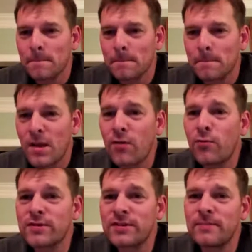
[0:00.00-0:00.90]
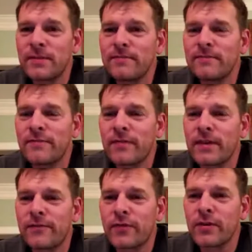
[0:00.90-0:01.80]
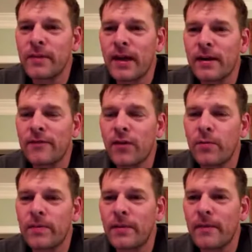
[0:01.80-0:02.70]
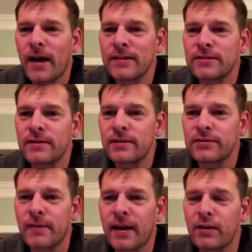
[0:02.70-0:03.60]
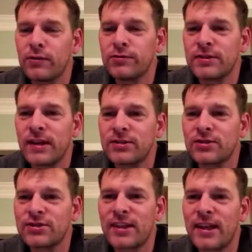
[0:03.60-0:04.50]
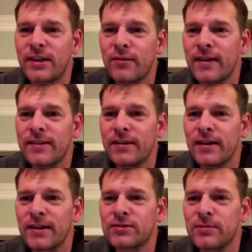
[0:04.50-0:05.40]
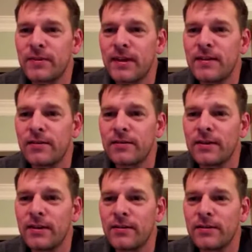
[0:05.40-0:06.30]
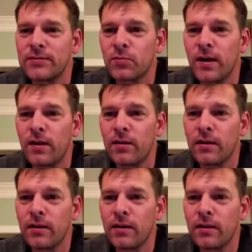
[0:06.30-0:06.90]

Of course, it'd freak me out if I open up my eyes and there's my hallucination standing right there next to me either, as well.